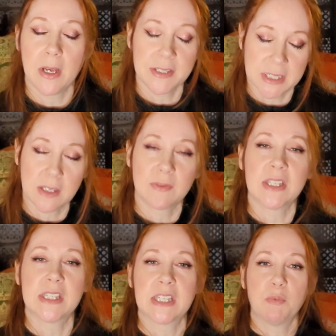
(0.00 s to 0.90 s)
I'll stick with
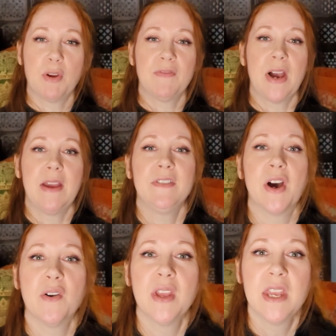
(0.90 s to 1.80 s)
the 6.5
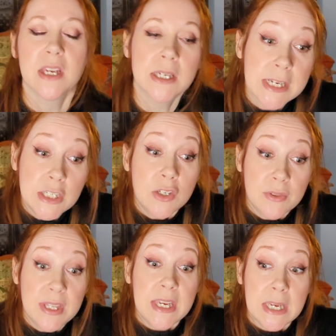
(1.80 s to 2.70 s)
though, because I do
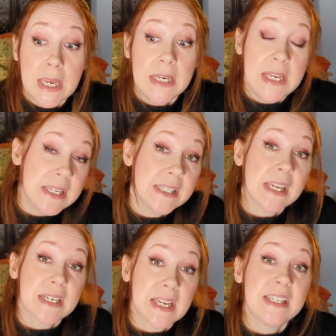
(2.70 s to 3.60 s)
think it is
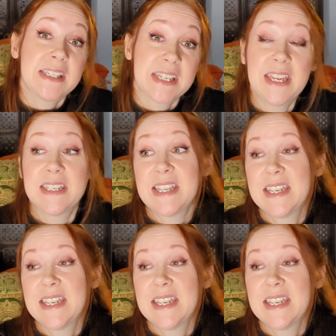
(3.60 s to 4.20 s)
a nice scent.